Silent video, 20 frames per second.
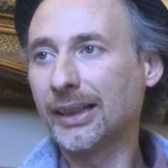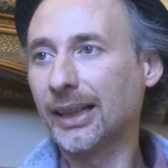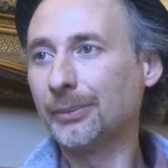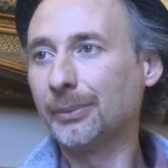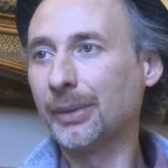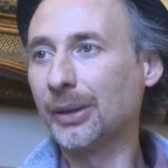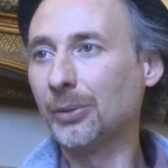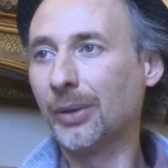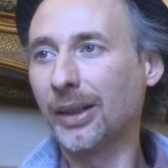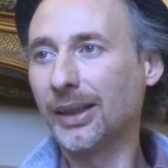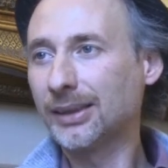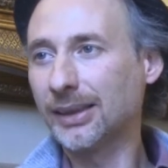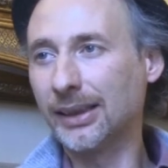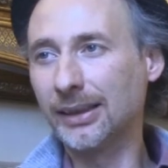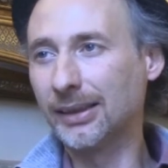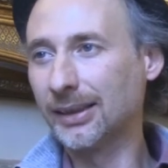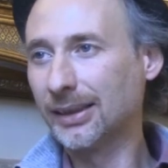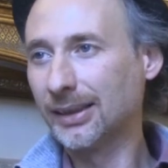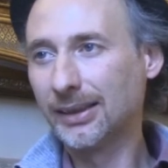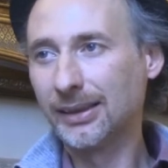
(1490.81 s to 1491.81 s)
can be
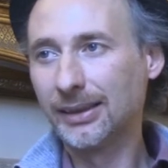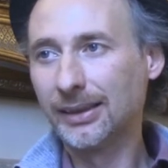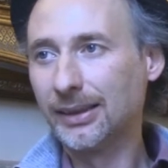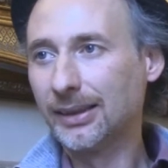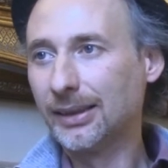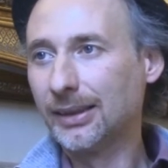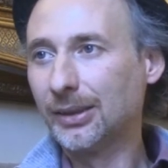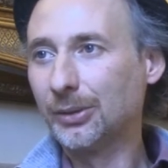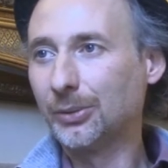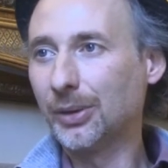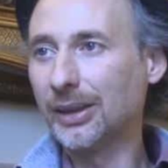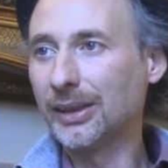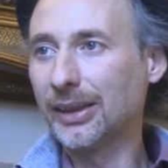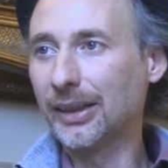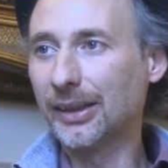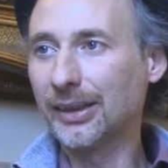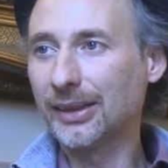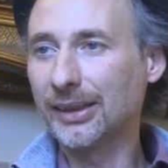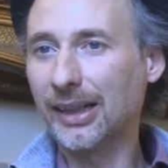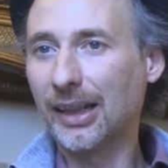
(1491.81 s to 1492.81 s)
wasted
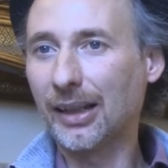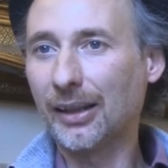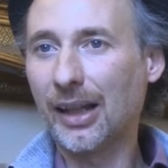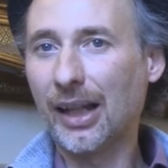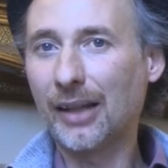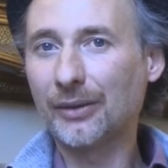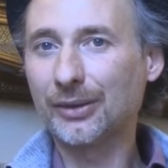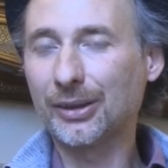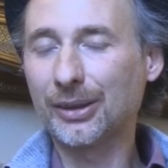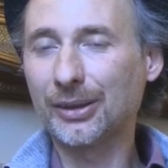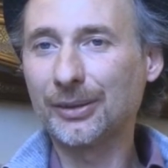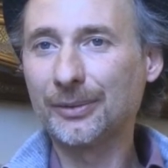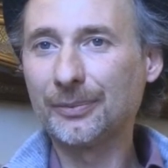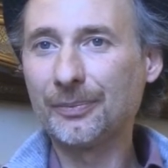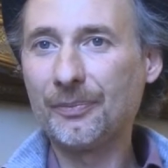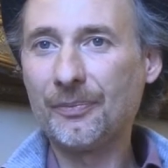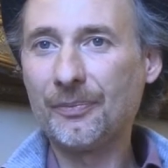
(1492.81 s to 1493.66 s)
20 years after.